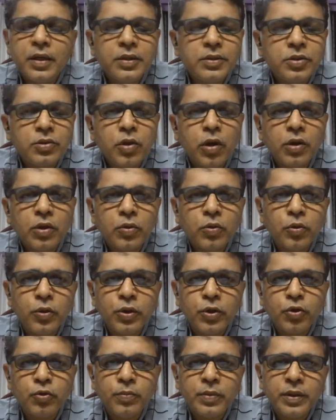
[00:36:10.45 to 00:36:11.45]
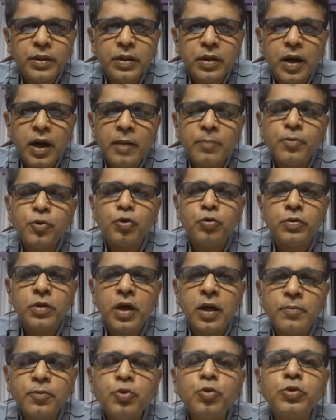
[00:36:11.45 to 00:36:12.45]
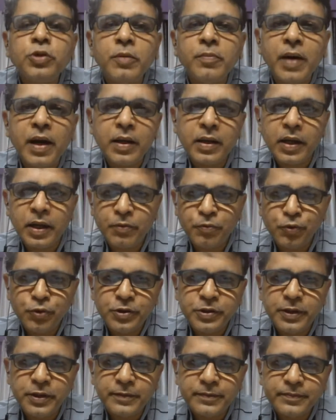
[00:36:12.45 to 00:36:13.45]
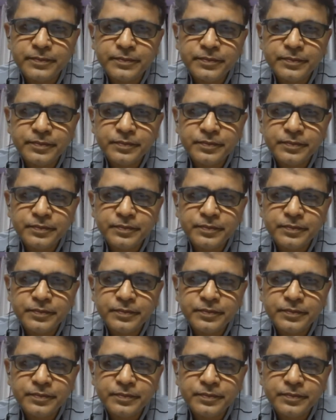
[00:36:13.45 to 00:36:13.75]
is not going to be up to the mark, I would say.